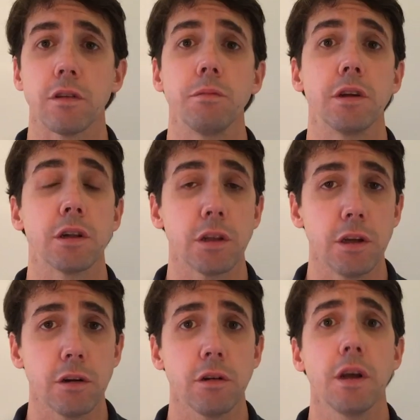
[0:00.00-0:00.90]
to be
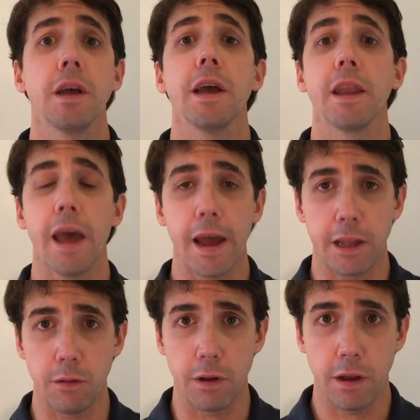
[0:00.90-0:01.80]
clear and
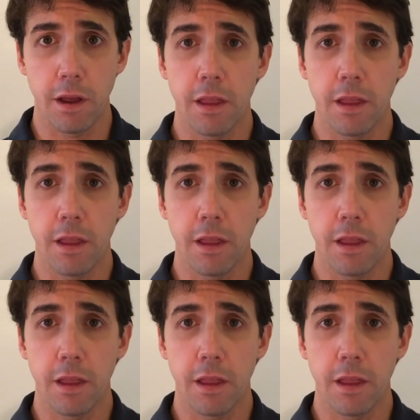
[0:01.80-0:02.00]
accurate.